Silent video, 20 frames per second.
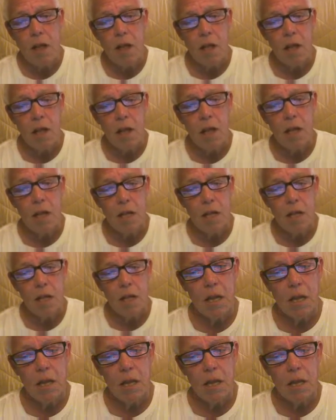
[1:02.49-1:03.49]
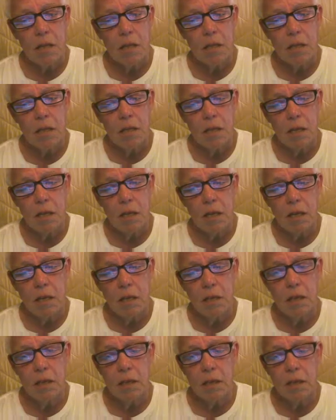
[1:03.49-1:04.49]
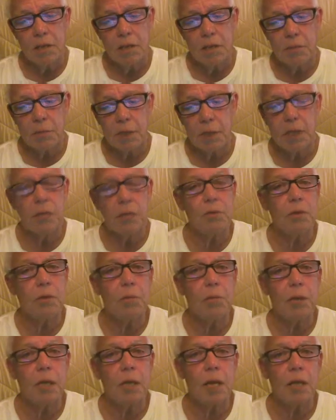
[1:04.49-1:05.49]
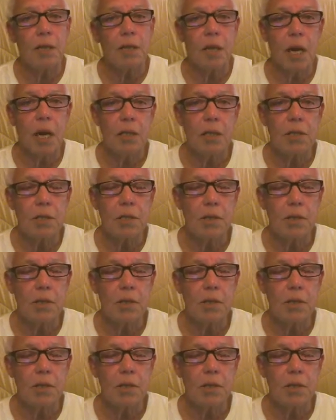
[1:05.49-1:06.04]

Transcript: uh, and not let somebody treat me like that.